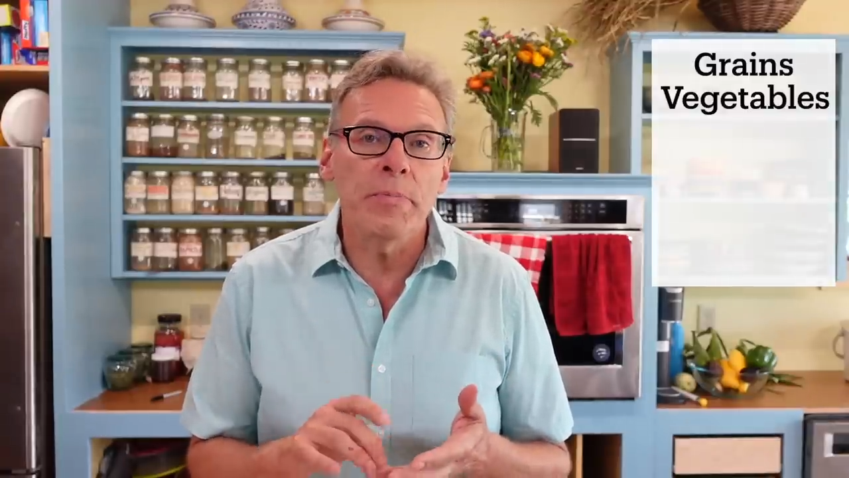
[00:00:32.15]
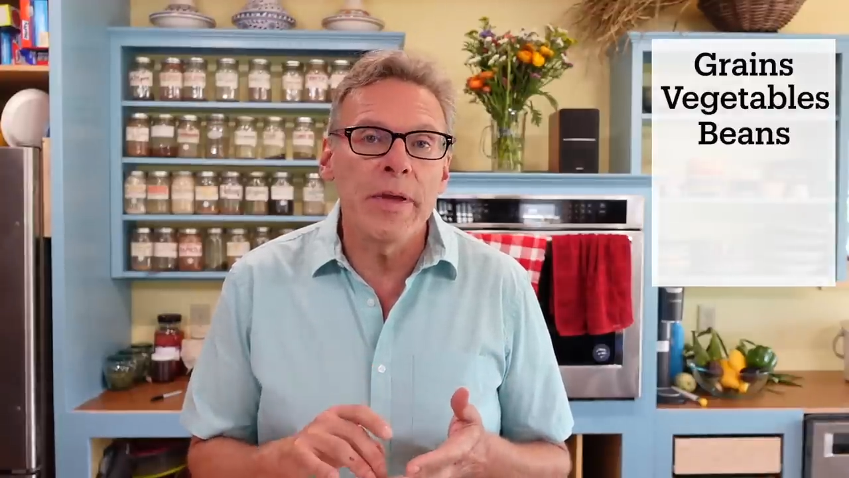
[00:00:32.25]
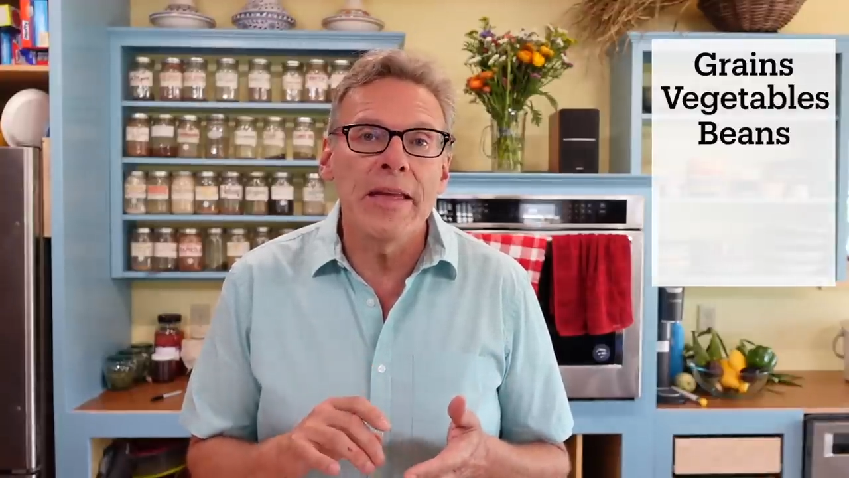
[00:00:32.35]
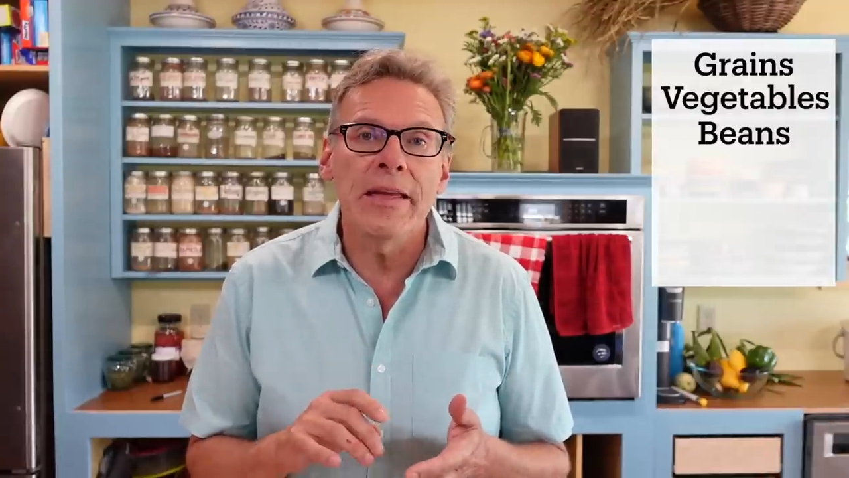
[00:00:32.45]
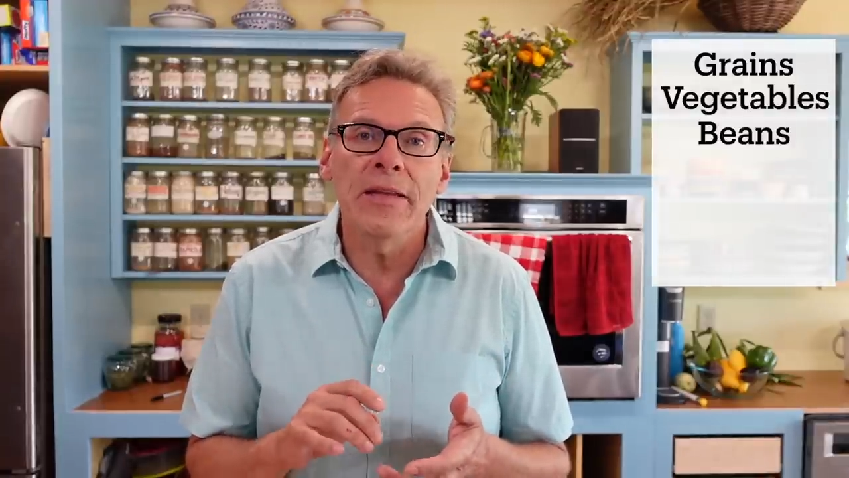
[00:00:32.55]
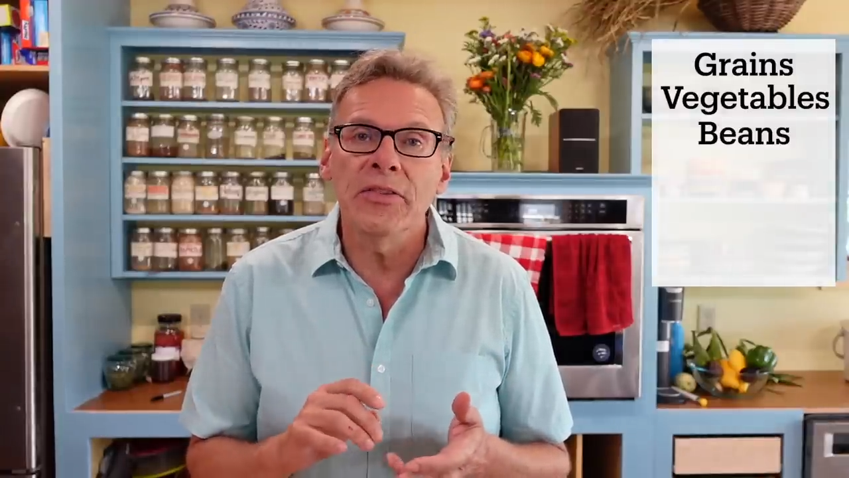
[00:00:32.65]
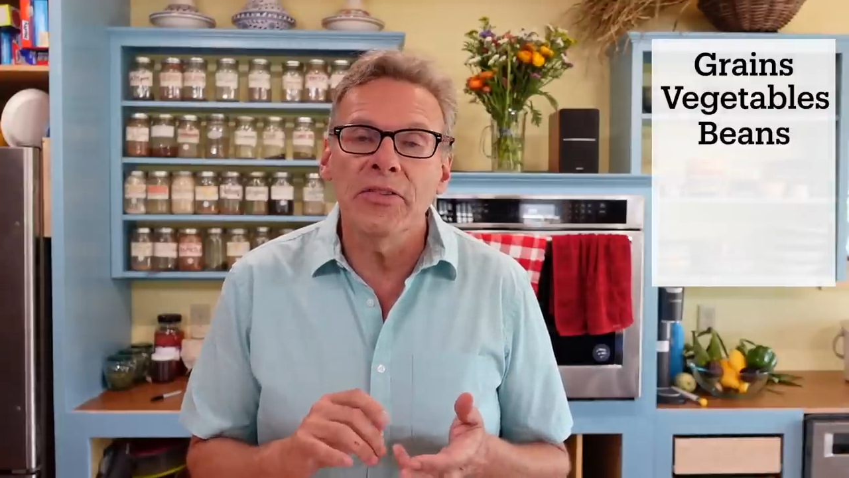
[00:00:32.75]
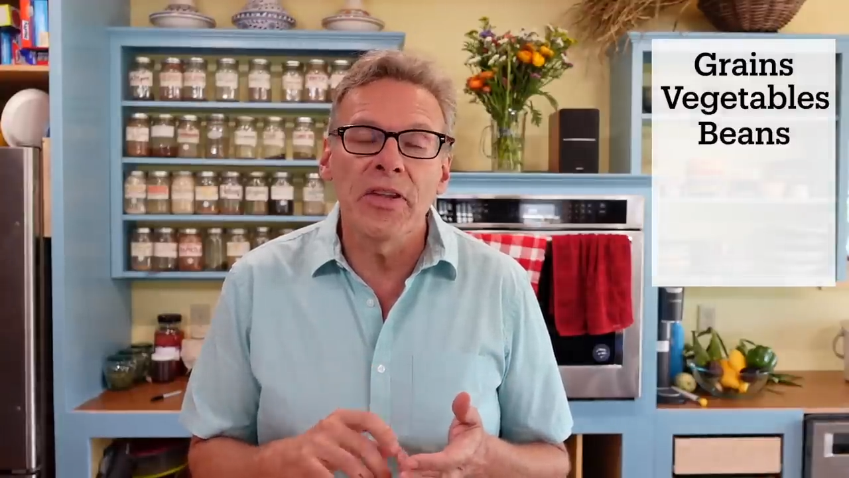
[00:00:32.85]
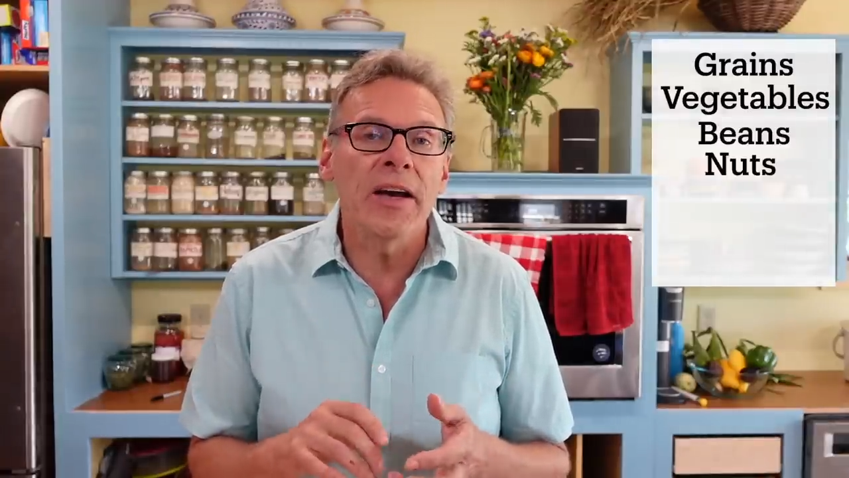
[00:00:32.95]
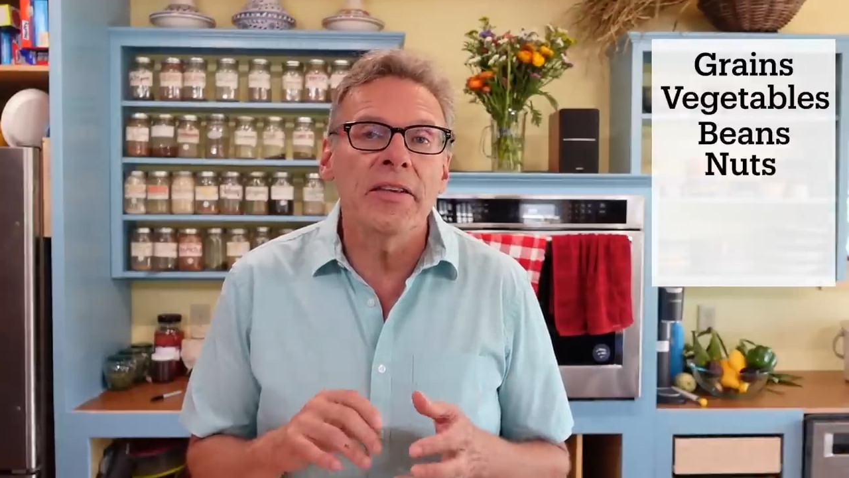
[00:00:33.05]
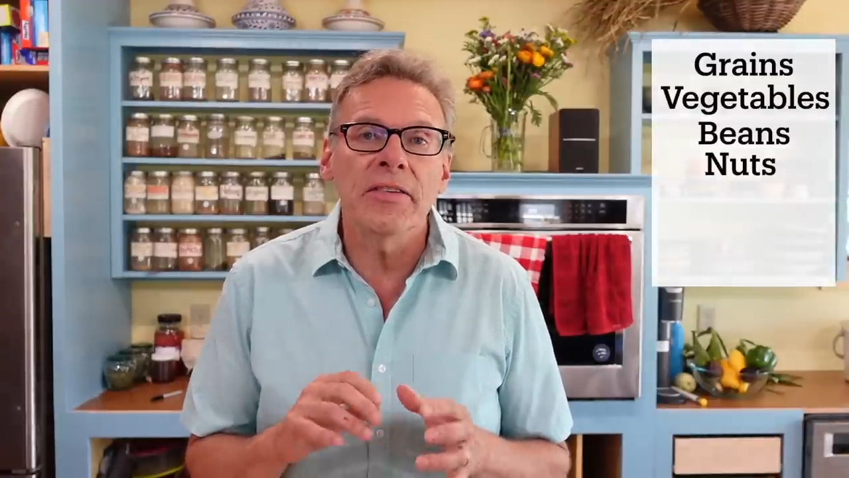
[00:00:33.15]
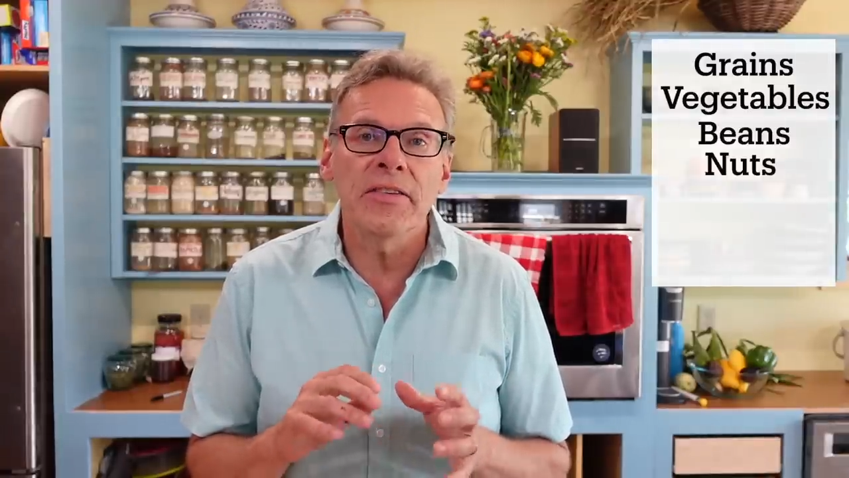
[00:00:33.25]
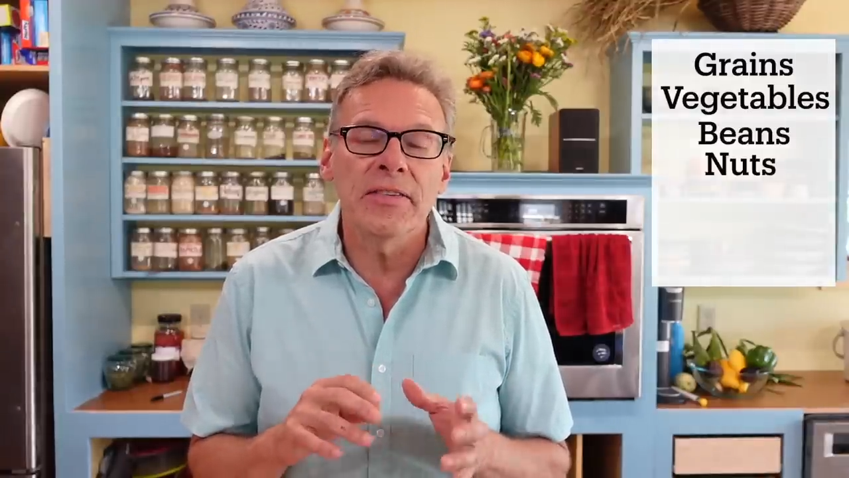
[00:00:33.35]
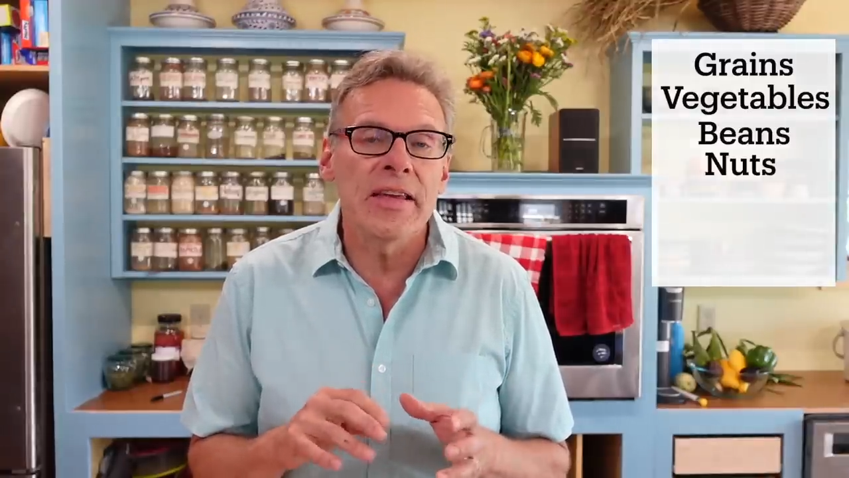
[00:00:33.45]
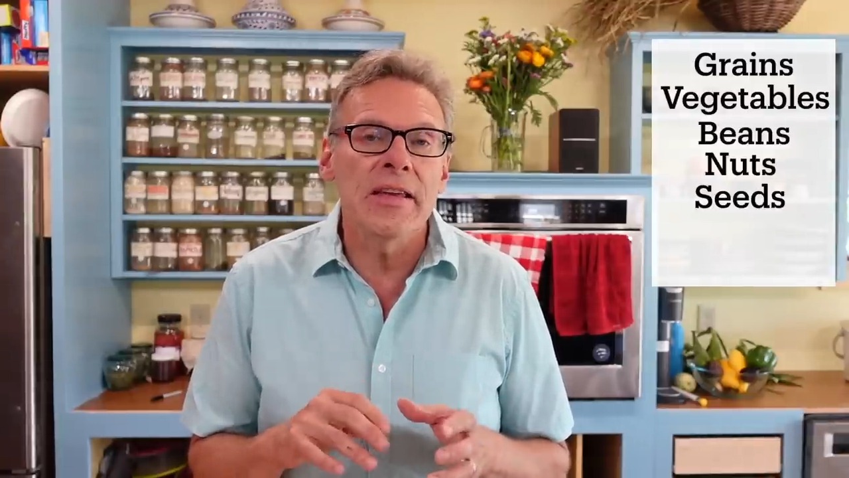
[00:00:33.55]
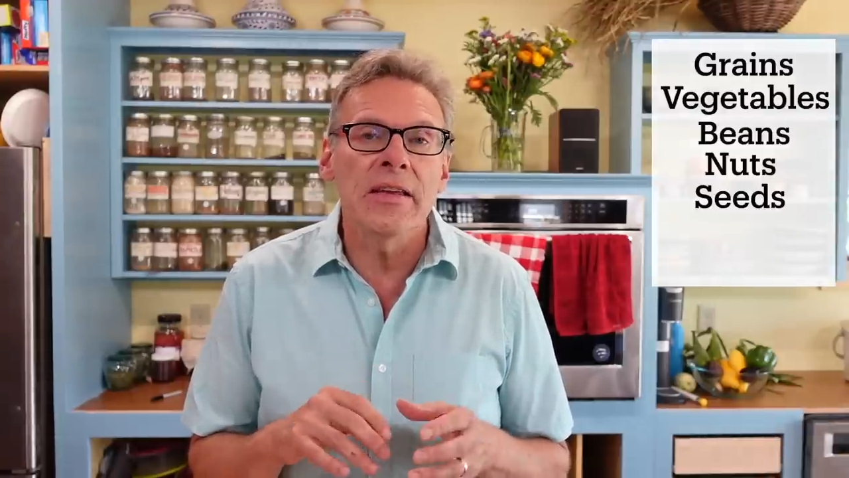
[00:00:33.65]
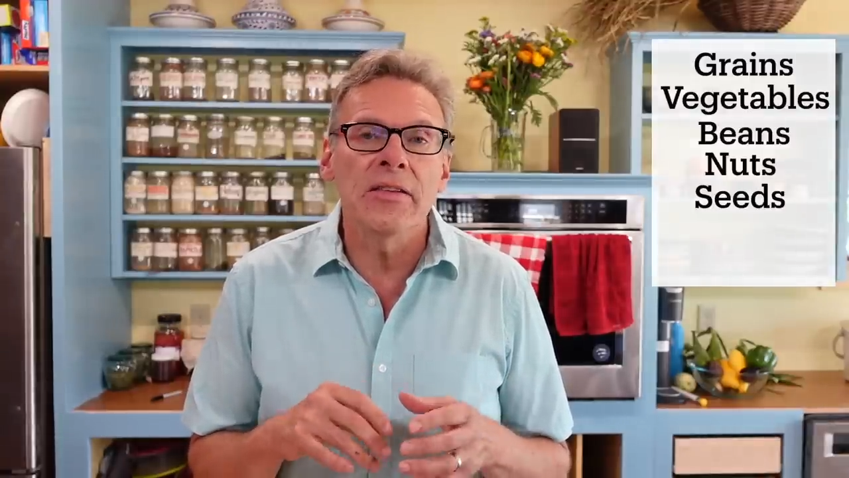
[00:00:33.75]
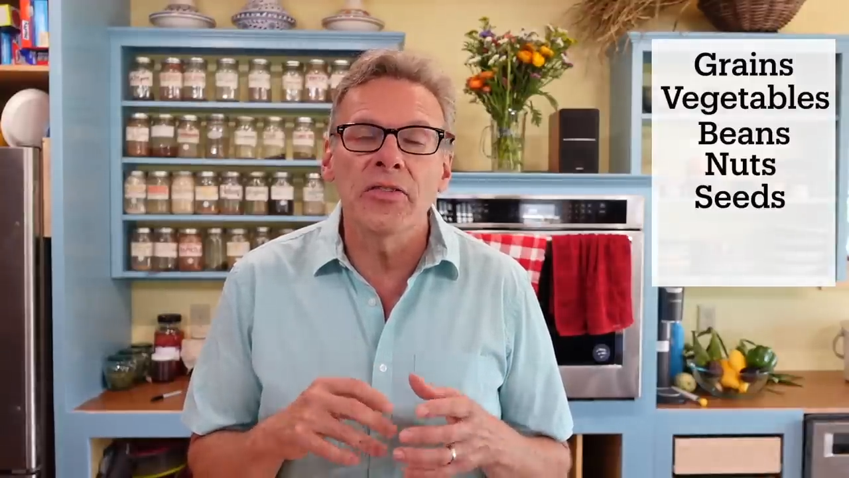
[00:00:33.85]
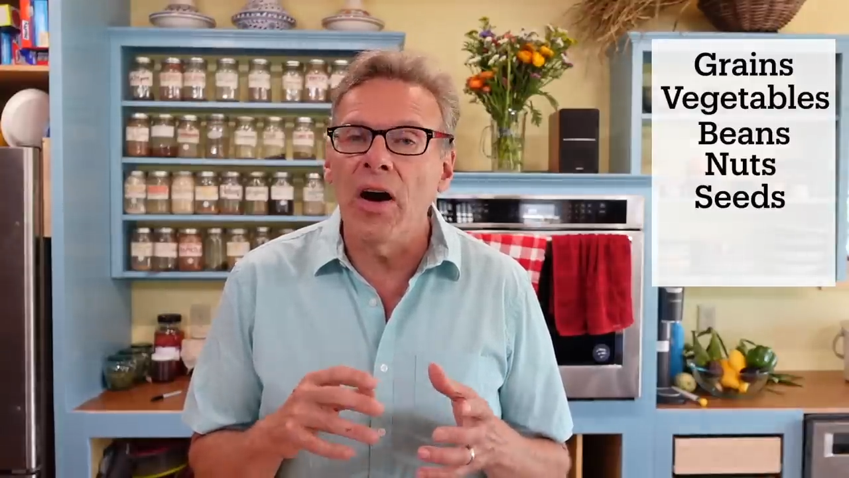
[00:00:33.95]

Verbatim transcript: beans, nuts, seeds,